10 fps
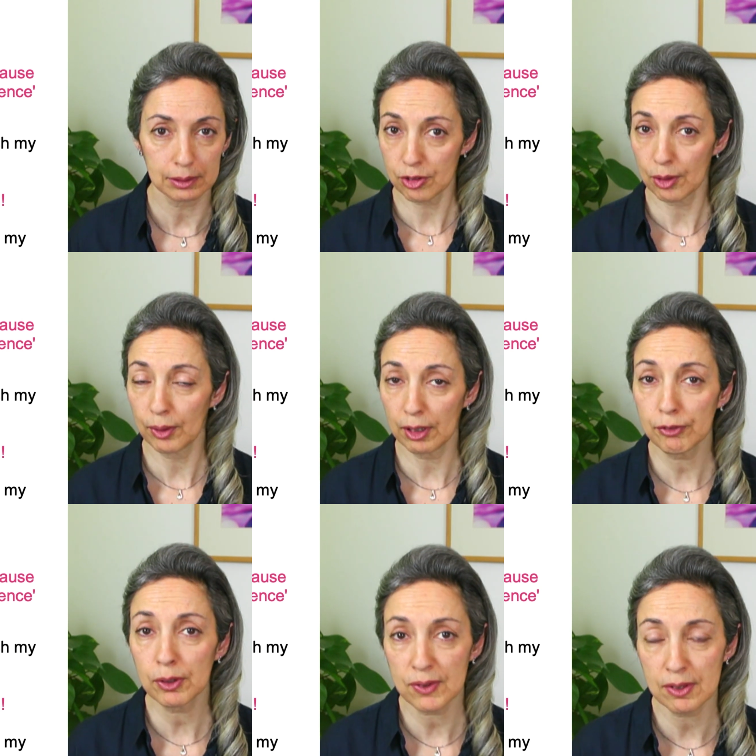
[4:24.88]
So
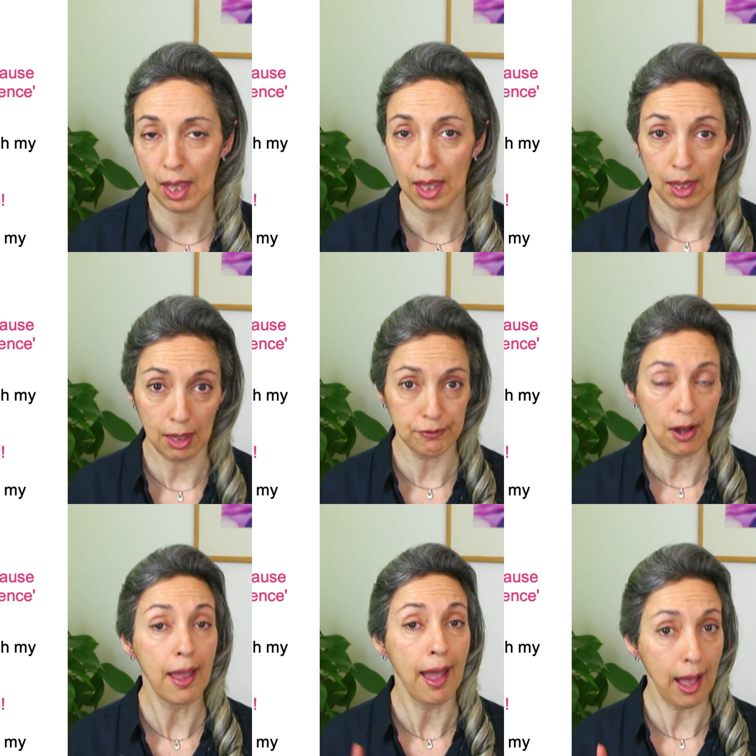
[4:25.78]
if you say,
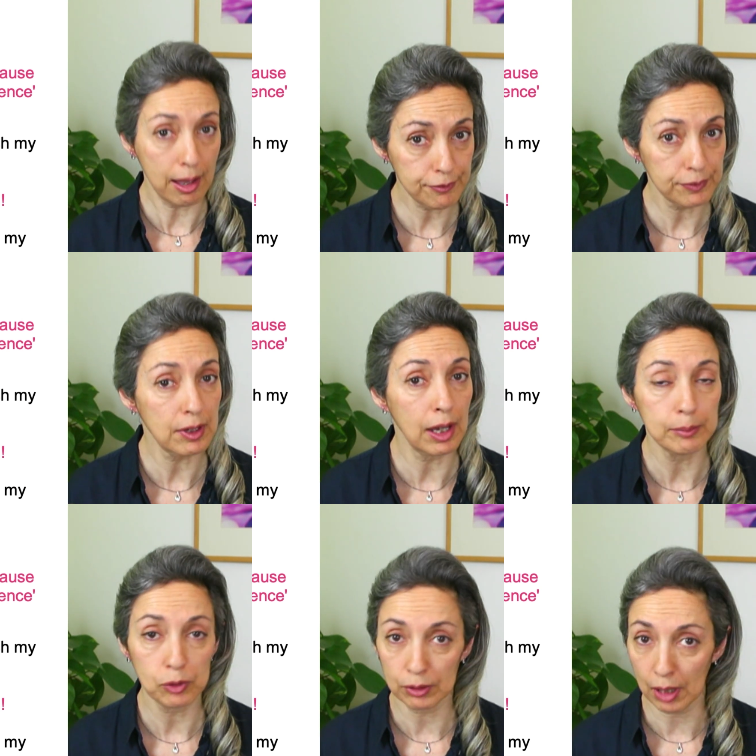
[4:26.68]
if I have
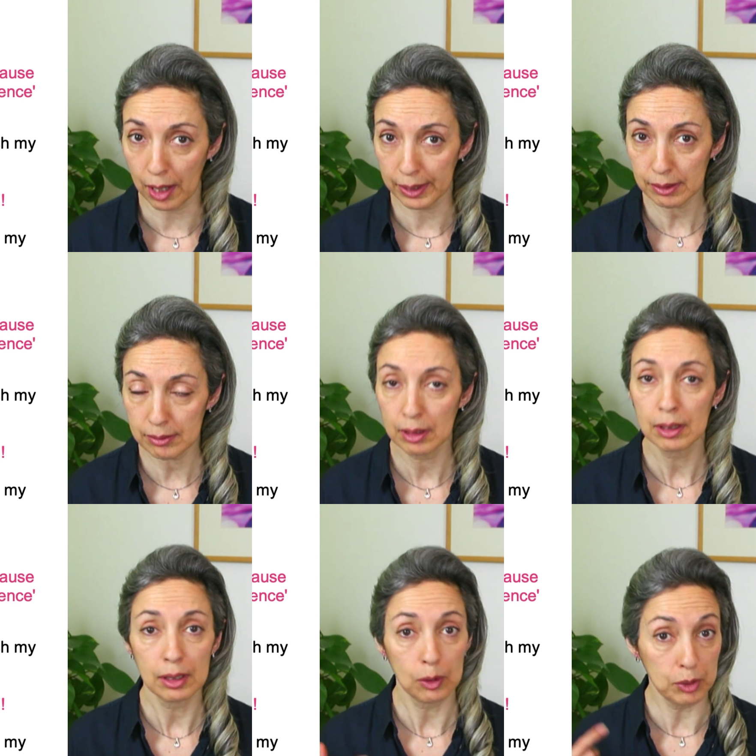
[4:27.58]
time tonight,
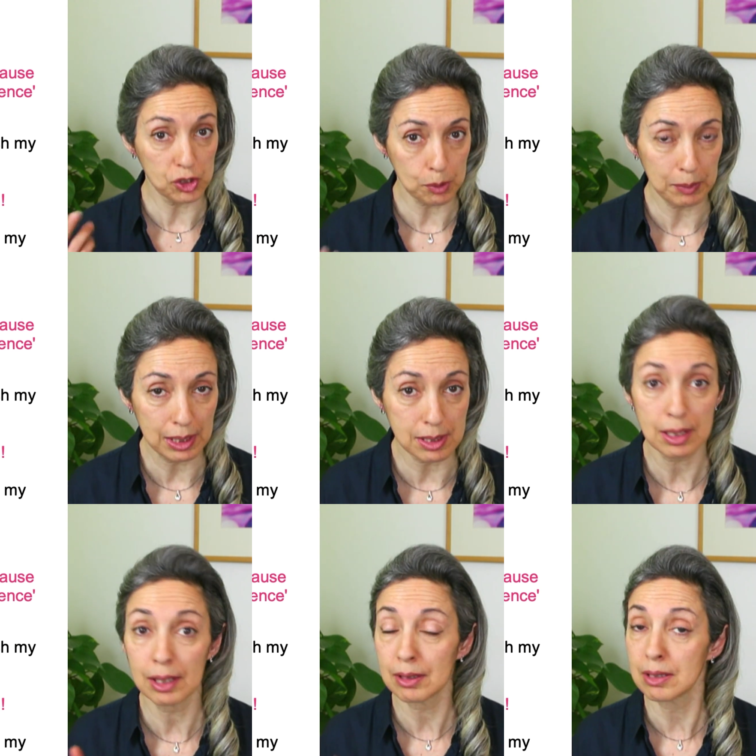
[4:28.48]
which
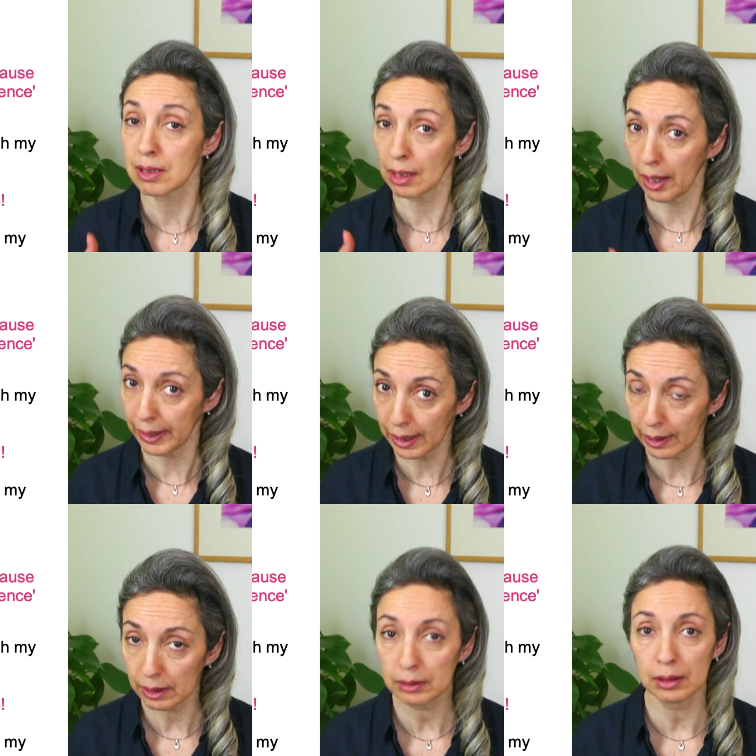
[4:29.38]
means it is
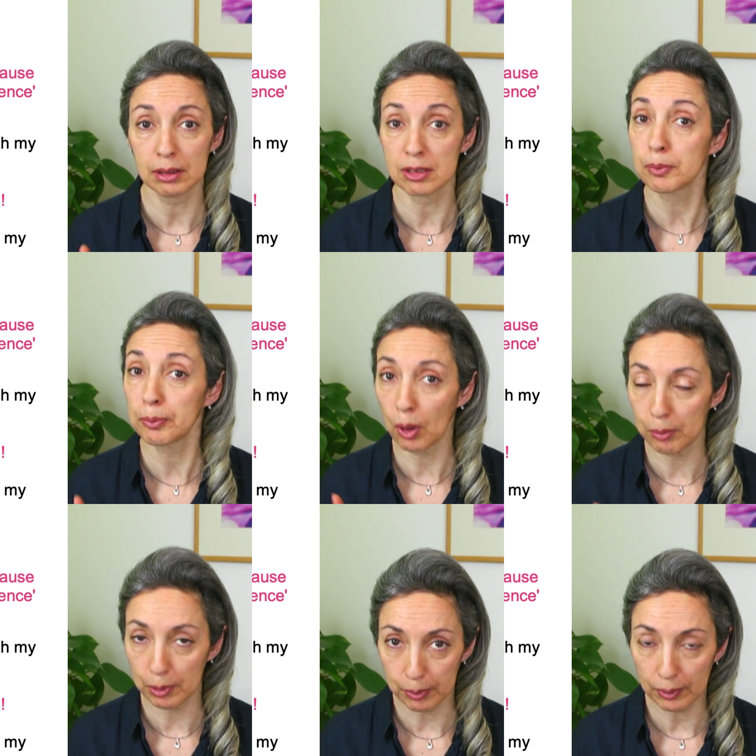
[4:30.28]
likely, it is
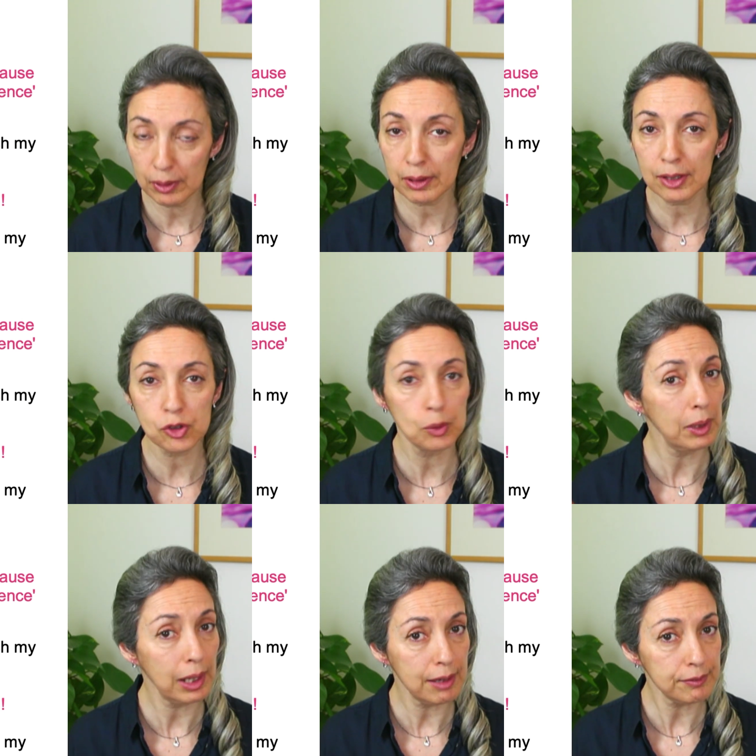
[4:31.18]
probable that
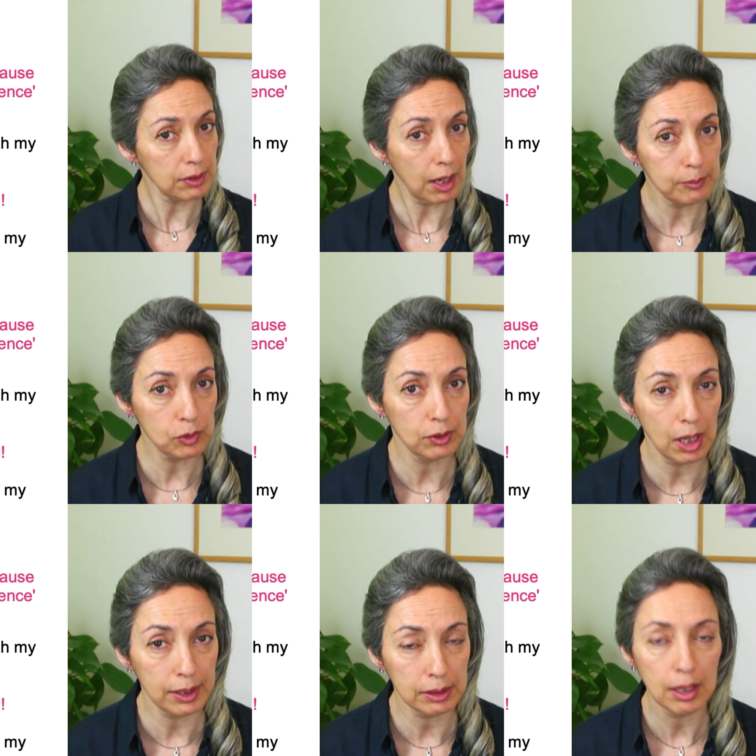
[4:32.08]
you will have time
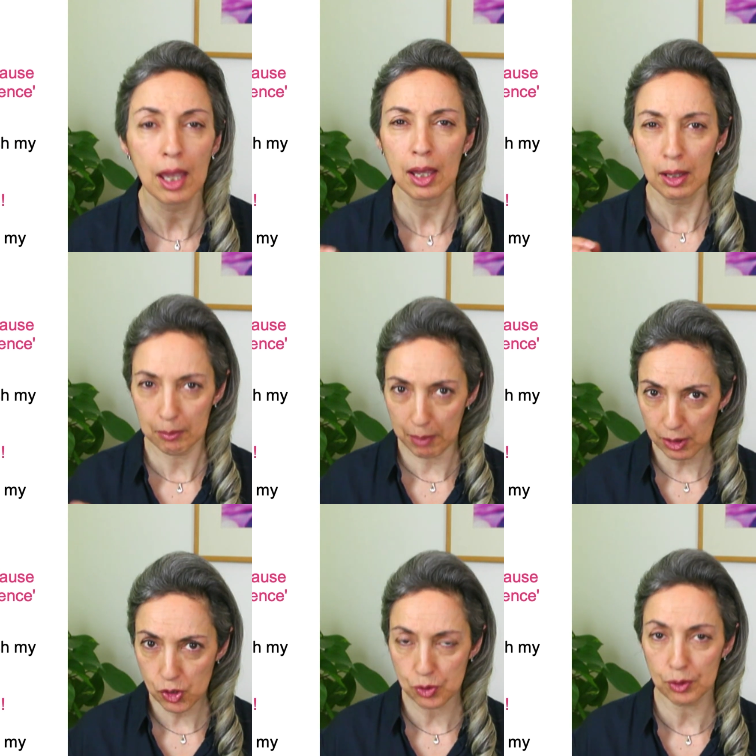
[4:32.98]
tonight,
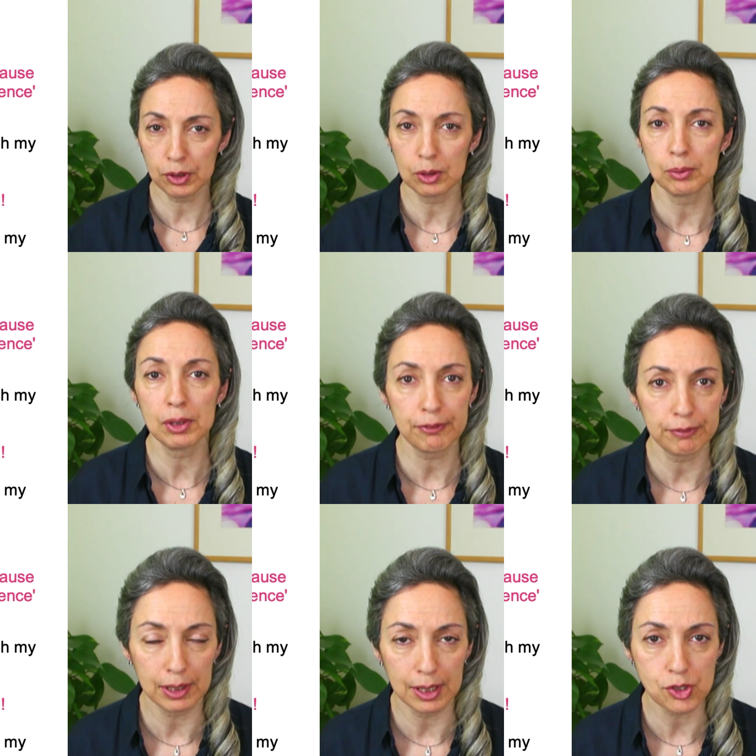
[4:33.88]
make sure you will
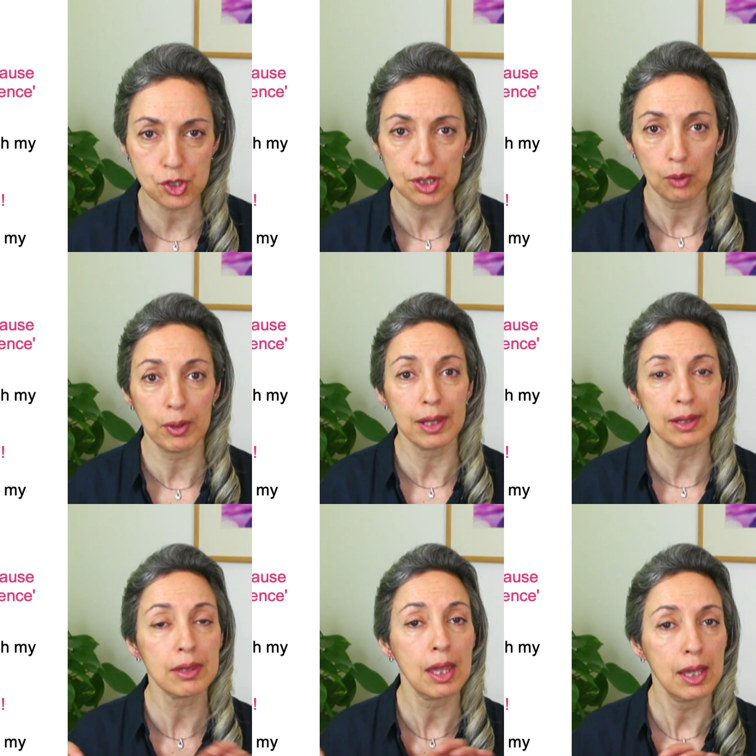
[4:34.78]
finish
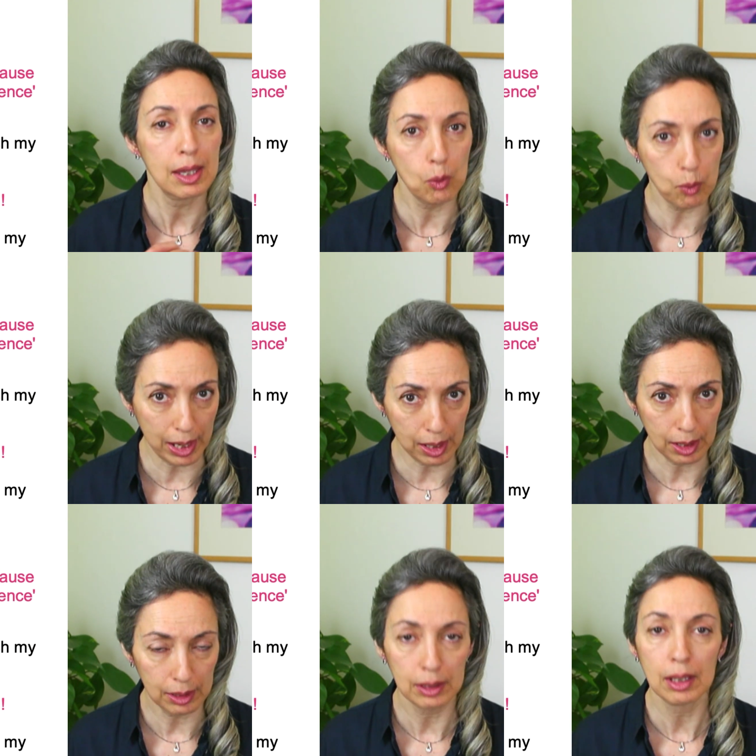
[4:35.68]
with
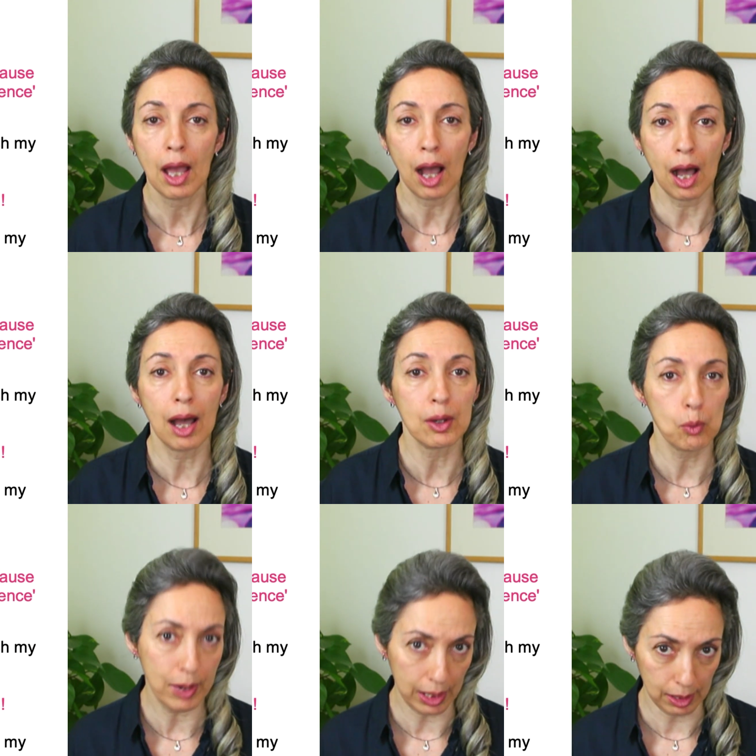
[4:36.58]
will.
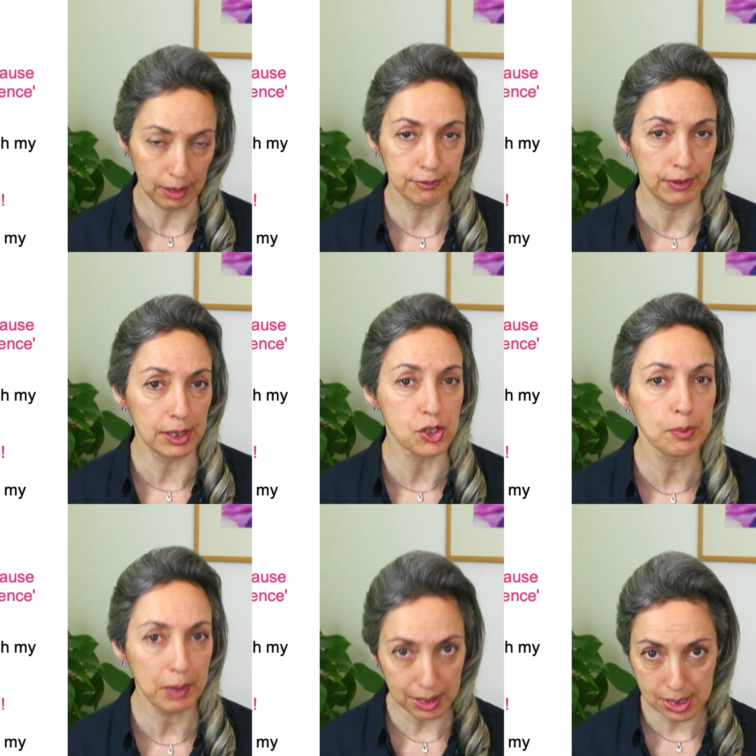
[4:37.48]
I will
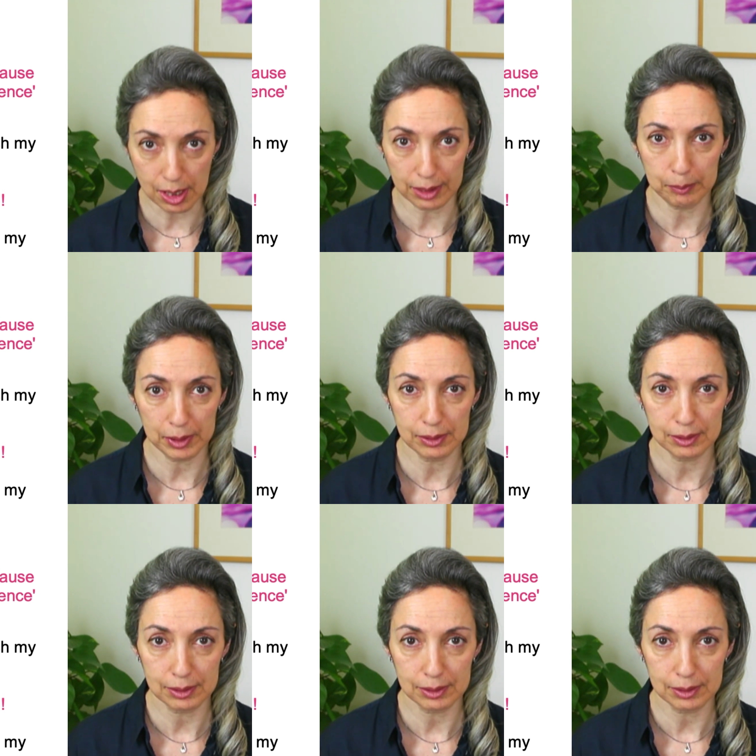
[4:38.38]
finish my assignment.